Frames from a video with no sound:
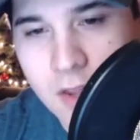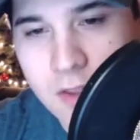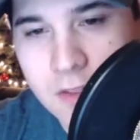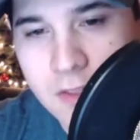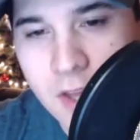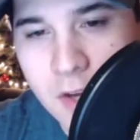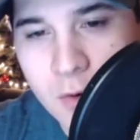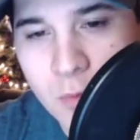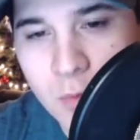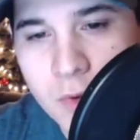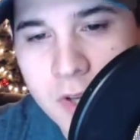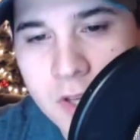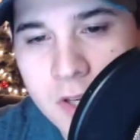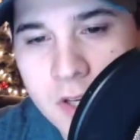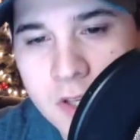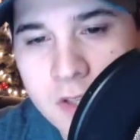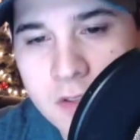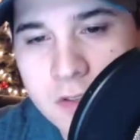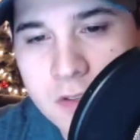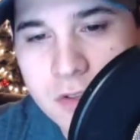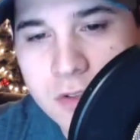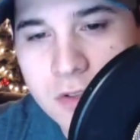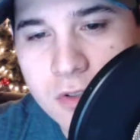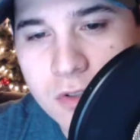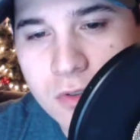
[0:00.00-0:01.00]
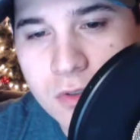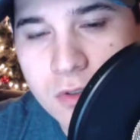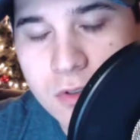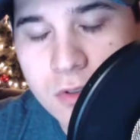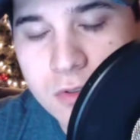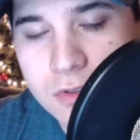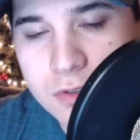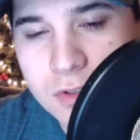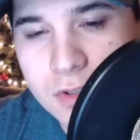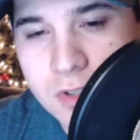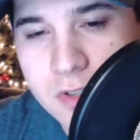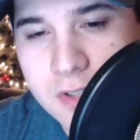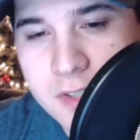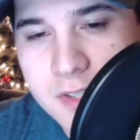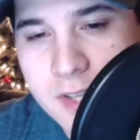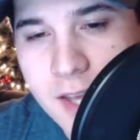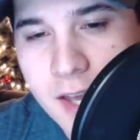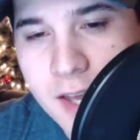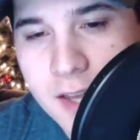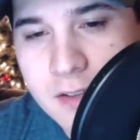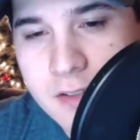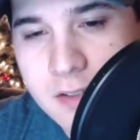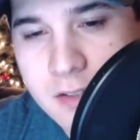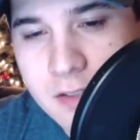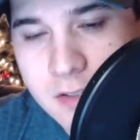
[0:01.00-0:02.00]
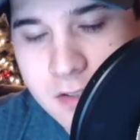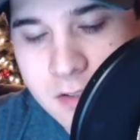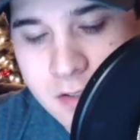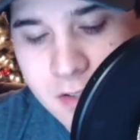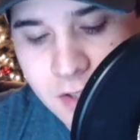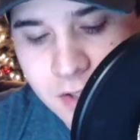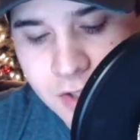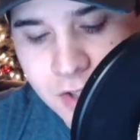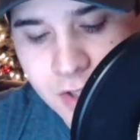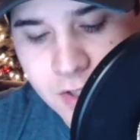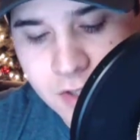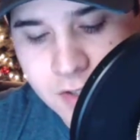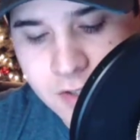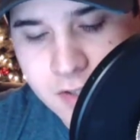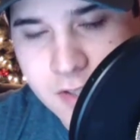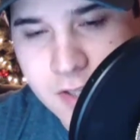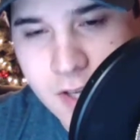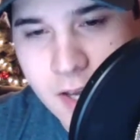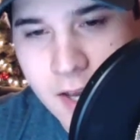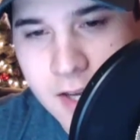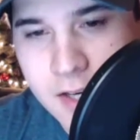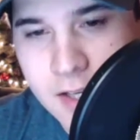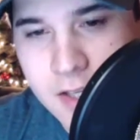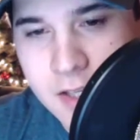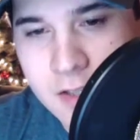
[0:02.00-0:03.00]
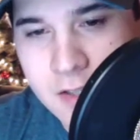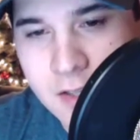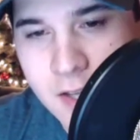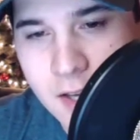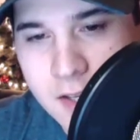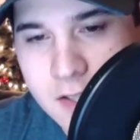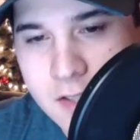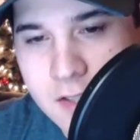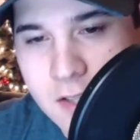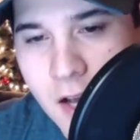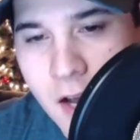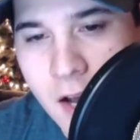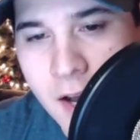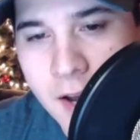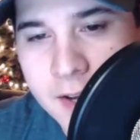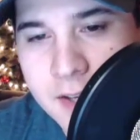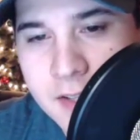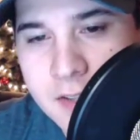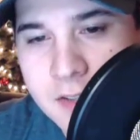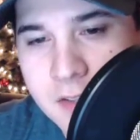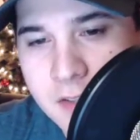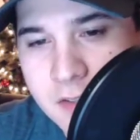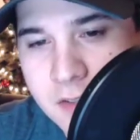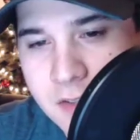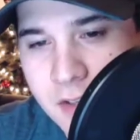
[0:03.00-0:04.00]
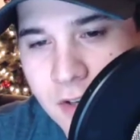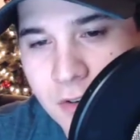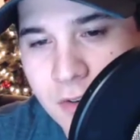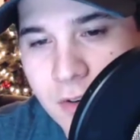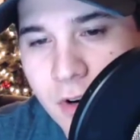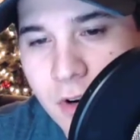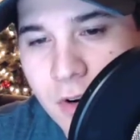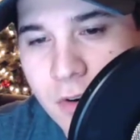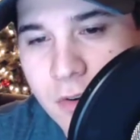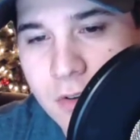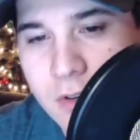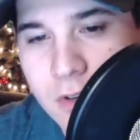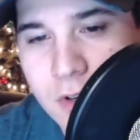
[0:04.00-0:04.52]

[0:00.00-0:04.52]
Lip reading: then we need to set digits at index I to 0,